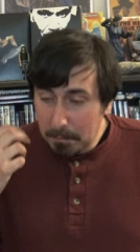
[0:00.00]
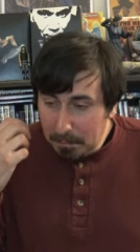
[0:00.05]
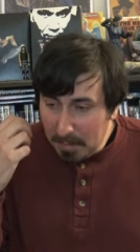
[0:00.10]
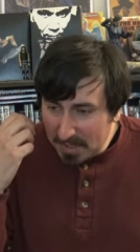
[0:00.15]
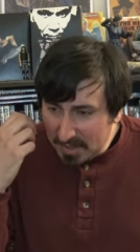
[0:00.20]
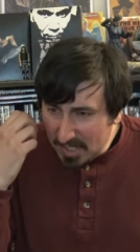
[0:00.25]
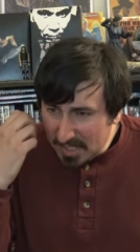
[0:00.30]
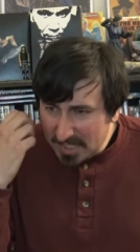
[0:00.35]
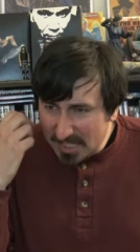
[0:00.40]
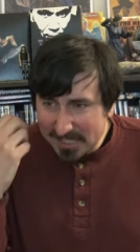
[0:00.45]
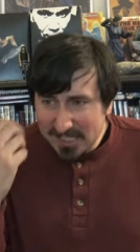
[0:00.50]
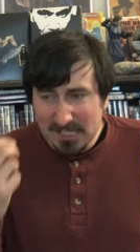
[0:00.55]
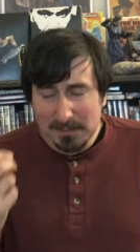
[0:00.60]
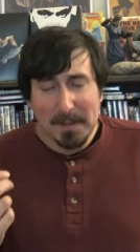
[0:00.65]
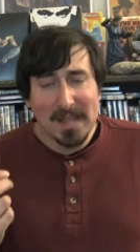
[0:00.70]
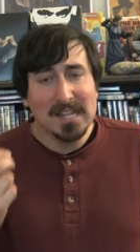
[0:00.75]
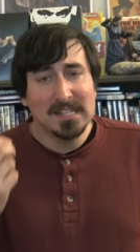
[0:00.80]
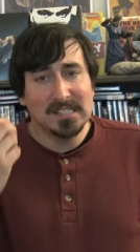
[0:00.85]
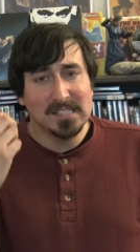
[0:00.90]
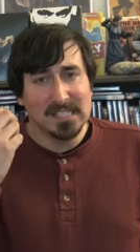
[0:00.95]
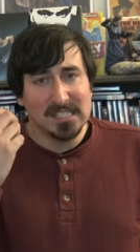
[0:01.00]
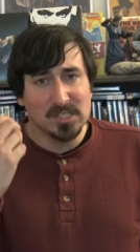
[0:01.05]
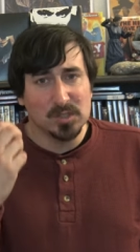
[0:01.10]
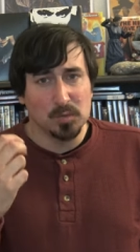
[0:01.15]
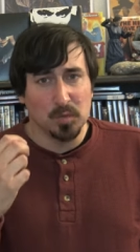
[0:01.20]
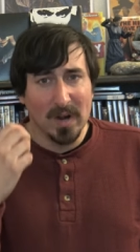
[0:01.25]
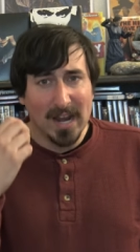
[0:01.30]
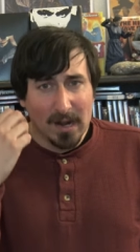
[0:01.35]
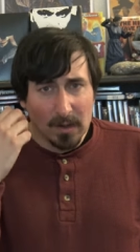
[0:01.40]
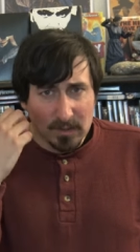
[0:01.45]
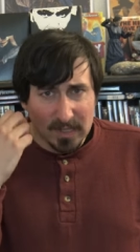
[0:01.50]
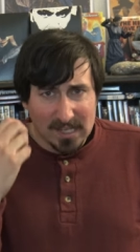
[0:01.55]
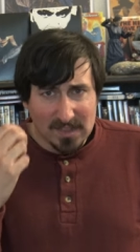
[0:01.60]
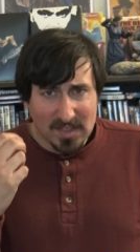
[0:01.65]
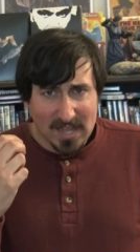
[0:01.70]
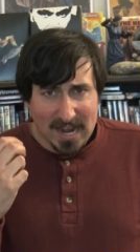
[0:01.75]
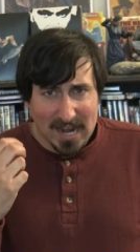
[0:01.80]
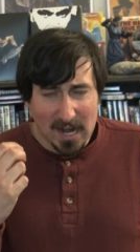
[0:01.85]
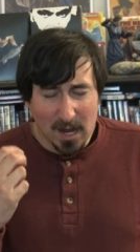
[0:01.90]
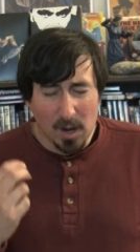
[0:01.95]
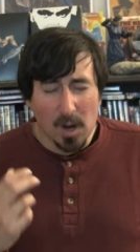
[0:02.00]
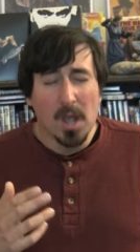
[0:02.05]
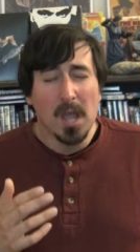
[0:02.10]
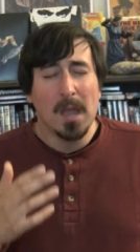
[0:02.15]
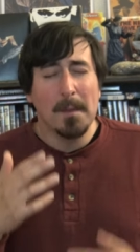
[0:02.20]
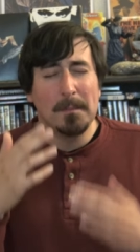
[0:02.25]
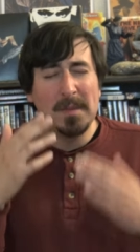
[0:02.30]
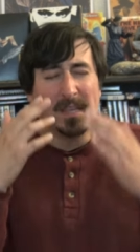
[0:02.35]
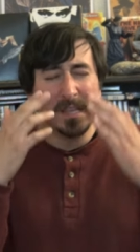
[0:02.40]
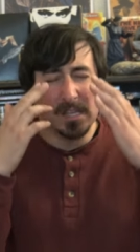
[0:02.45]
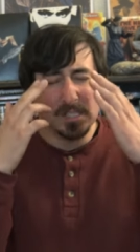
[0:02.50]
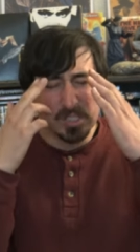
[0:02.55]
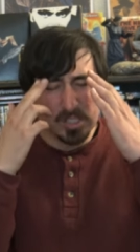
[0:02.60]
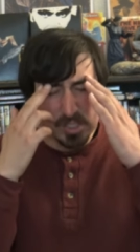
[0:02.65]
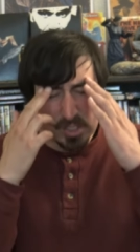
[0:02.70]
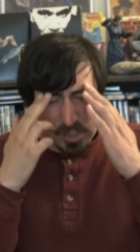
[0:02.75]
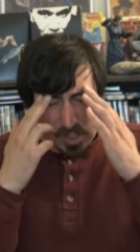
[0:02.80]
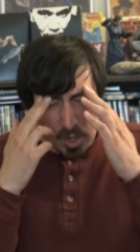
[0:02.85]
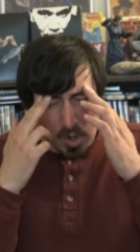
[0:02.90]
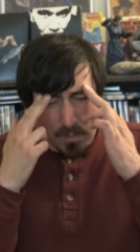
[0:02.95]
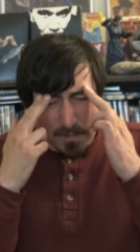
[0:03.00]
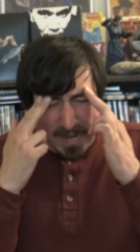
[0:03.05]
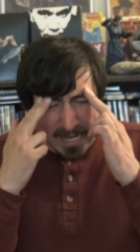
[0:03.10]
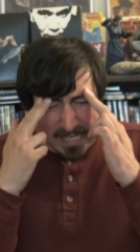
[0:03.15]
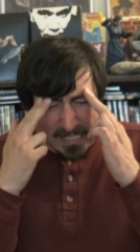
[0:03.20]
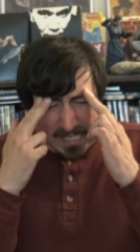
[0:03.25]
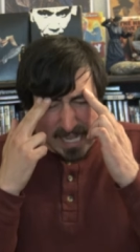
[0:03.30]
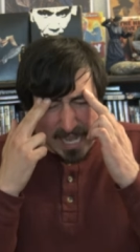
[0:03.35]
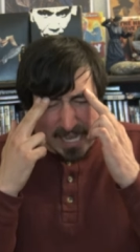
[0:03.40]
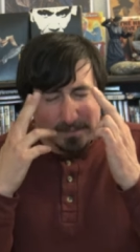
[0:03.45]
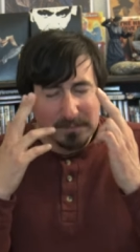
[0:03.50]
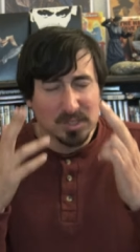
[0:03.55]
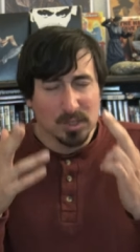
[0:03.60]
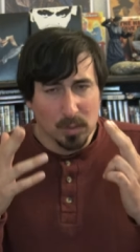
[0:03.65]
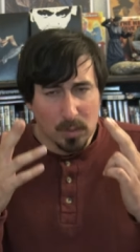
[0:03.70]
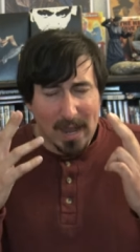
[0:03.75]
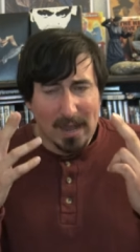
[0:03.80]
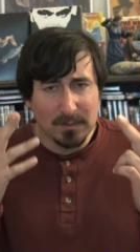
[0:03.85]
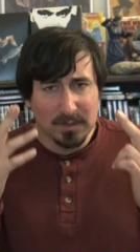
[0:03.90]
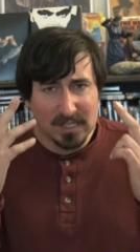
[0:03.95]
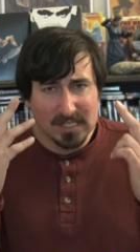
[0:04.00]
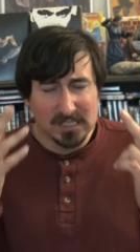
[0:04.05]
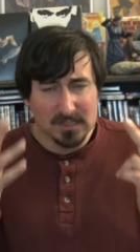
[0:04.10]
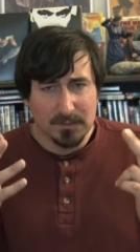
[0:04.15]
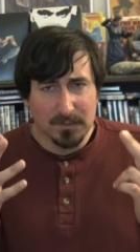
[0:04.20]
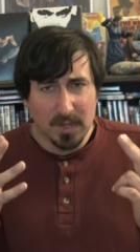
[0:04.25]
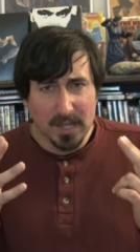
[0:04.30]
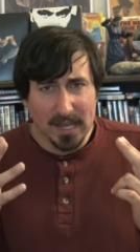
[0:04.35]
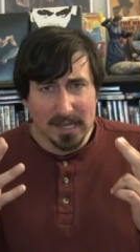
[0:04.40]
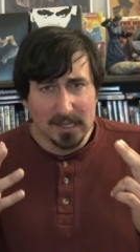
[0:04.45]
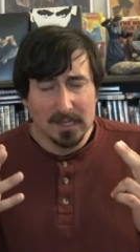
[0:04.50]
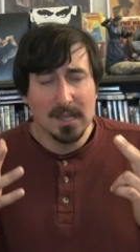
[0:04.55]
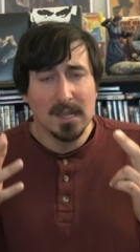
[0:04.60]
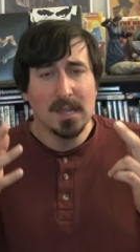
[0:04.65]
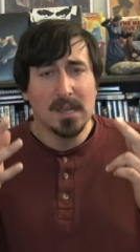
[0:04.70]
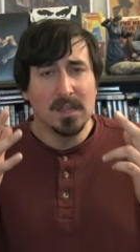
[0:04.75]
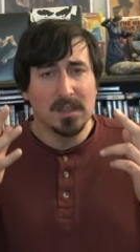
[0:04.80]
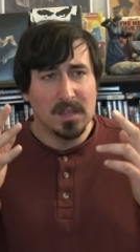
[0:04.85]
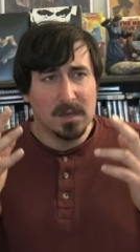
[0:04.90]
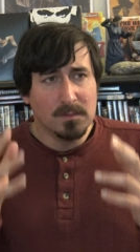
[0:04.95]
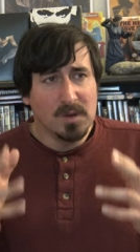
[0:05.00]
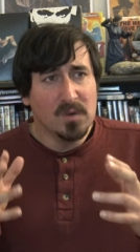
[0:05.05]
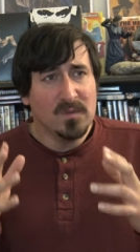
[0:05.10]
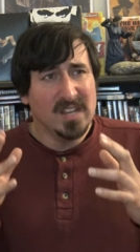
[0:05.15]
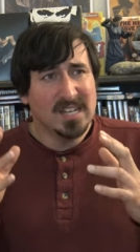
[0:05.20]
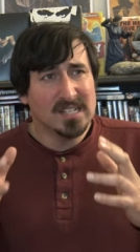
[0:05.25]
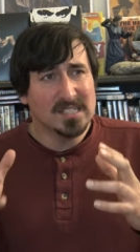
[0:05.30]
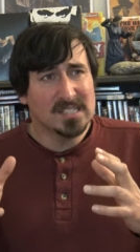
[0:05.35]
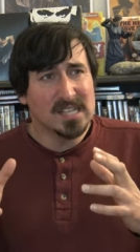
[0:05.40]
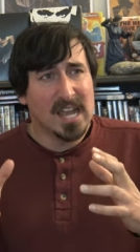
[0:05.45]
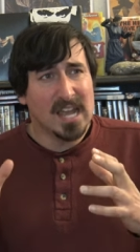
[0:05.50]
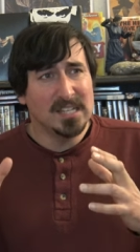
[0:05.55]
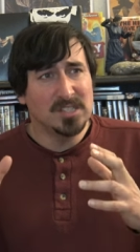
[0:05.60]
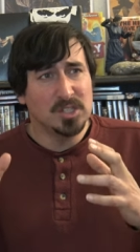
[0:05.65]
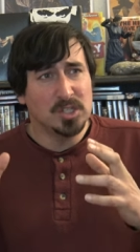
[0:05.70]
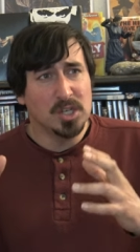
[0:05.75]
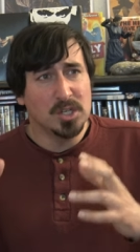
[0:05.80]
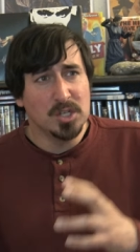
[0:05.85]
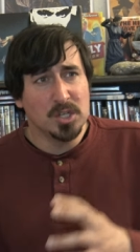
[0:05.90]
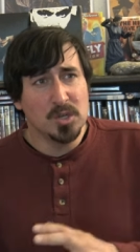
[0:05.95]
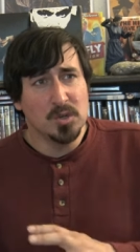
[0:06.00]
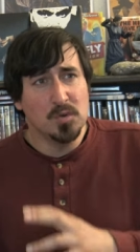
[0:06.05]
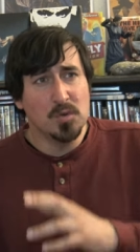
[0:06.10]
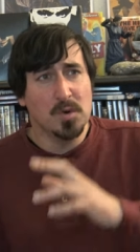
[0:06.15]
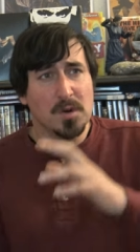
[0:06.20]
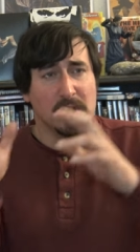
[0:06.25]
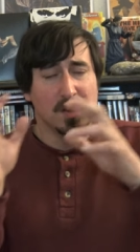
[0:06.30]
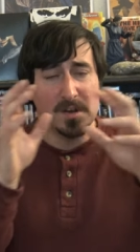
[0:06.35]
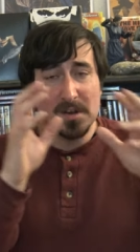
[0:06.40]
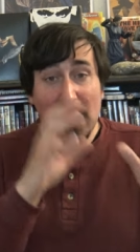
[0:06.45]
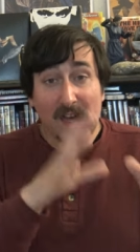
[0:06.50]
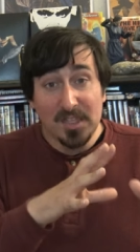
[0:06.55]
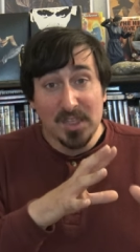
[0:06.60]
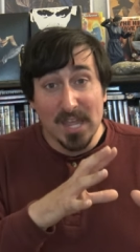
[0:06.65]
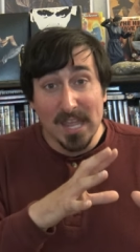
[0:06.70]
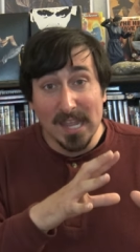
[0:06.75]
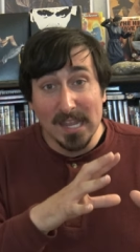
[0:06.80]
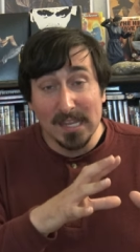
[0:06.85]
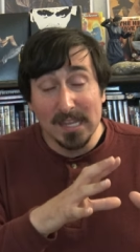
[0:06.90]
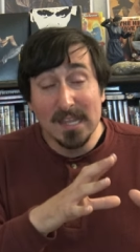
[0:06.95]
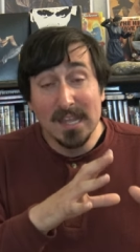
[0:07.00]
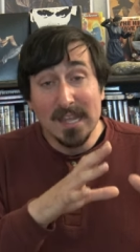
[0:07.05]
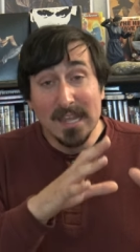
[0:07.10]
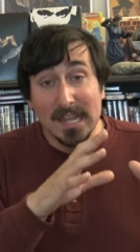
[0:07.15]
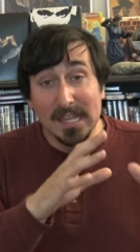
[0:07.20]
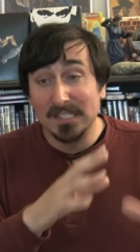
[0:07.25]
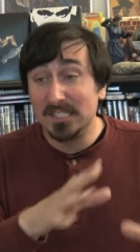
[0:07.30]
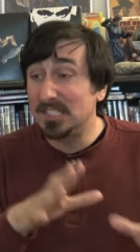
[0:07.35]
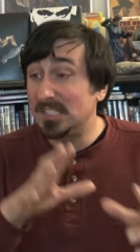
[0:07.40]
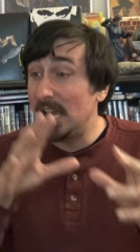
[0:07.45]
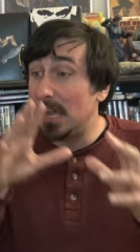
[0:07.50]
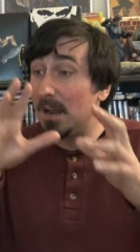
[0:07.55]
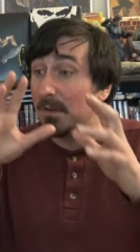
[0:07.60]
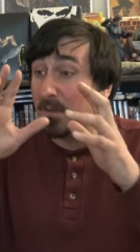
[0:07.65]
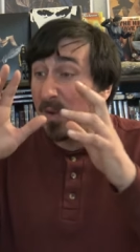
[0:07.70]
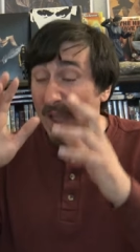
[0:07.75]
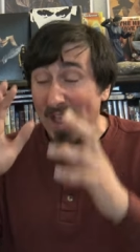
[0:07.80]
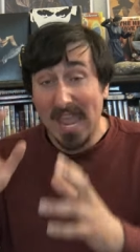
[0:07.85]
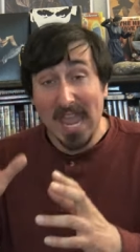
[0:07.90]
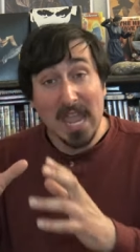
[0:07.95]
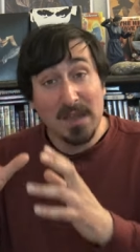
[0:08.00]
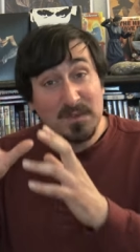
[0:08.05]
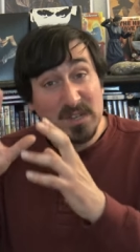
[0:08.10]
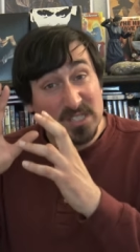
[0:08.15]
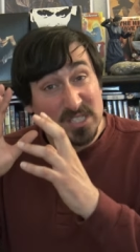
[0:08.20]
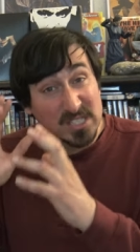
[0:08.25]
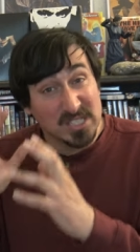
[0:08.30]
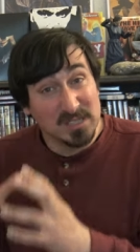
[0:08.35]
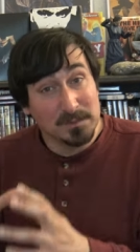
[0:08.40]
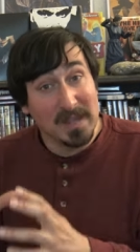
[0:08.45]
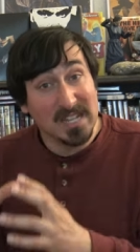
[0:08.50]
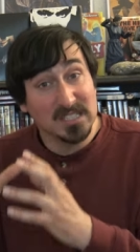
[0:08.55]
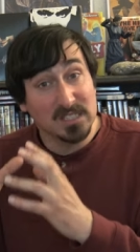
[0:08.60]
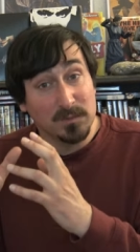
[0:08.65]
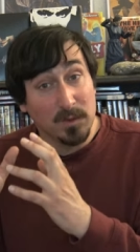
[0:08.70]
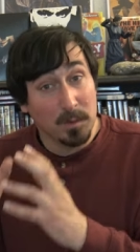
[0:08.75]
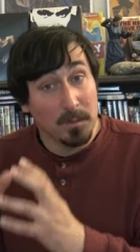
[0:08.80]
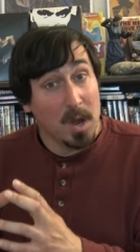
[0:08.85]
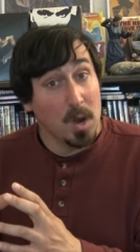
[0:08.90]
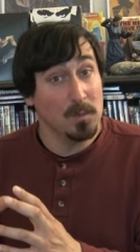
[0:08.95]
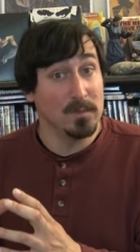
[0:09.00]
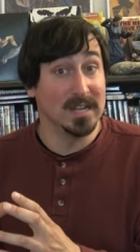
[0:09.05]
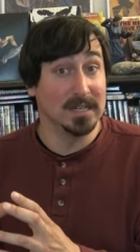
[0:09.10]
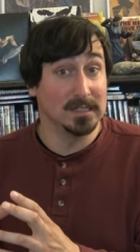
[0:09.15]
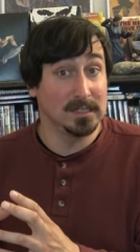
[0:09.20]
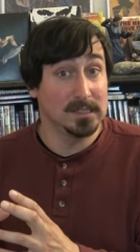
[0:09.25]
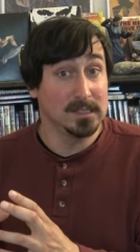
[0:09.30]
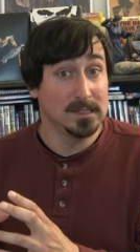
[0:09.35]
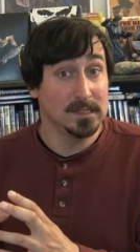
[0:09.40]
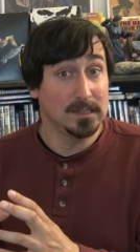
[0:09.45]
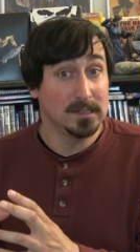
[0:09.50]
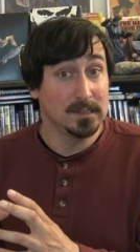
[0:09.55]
but the suspense is rarely there because so many times throughout this flick, the movie decides to do nothing instead of have a suspenseful moment.